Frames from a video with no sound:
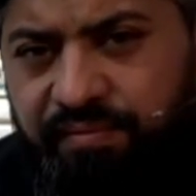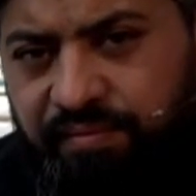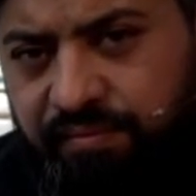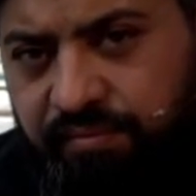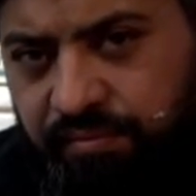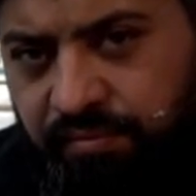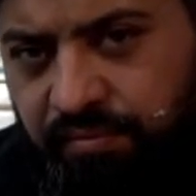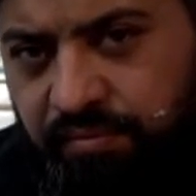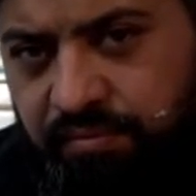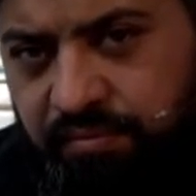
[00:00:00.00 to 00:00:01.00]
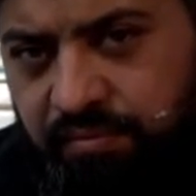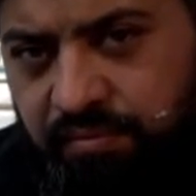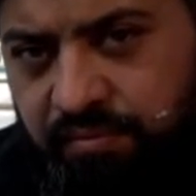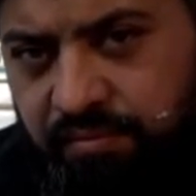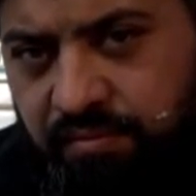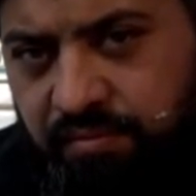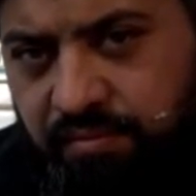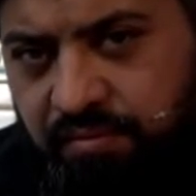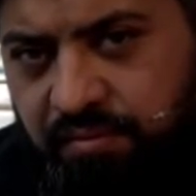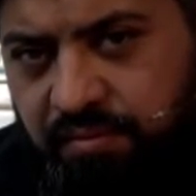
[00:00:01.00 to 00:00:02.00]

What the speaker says: (no one is talking)